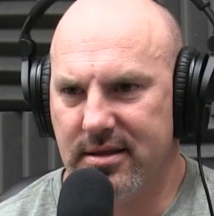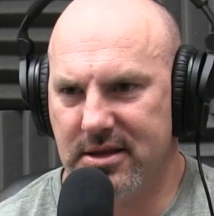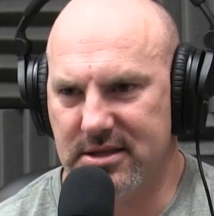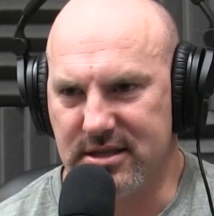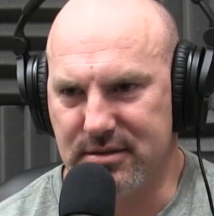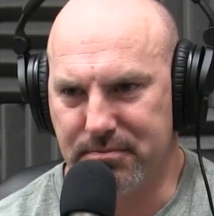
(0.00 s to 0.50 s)
This,
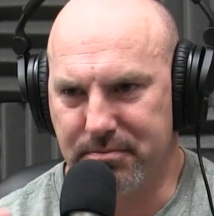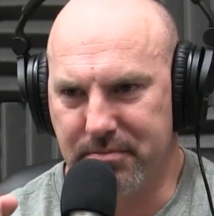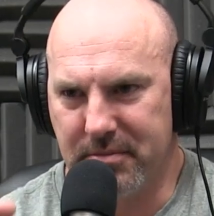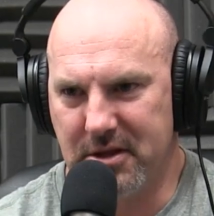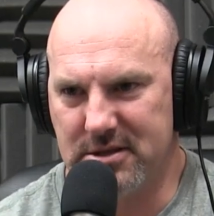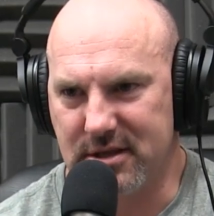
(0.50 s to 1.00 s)
this is, is,
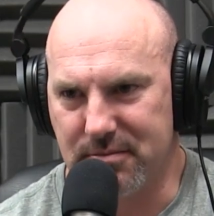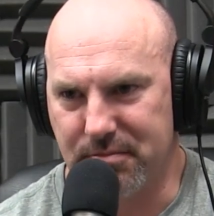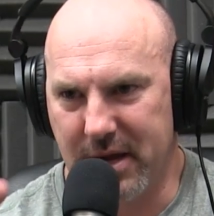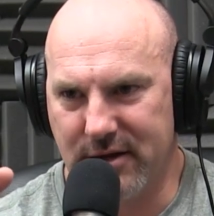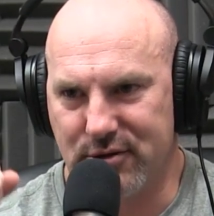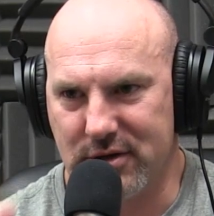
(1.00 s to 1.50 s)
cool. This is
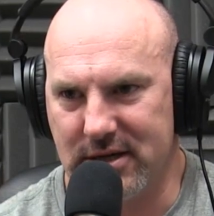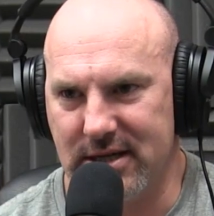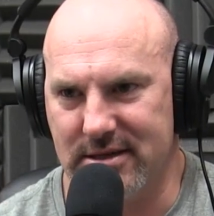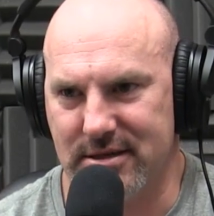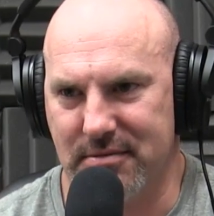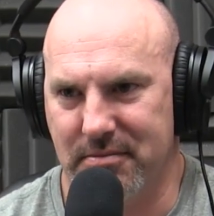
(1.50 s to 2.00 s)

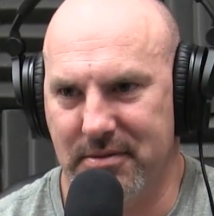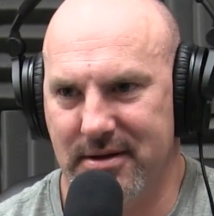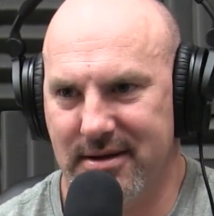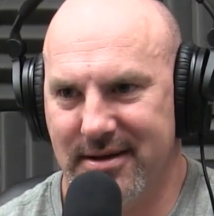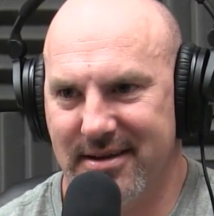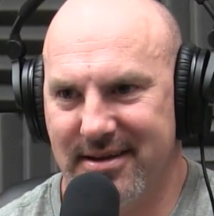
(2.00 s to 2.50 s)
patriotism.
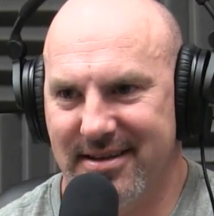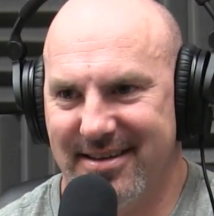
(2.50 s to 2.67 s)
Yeah.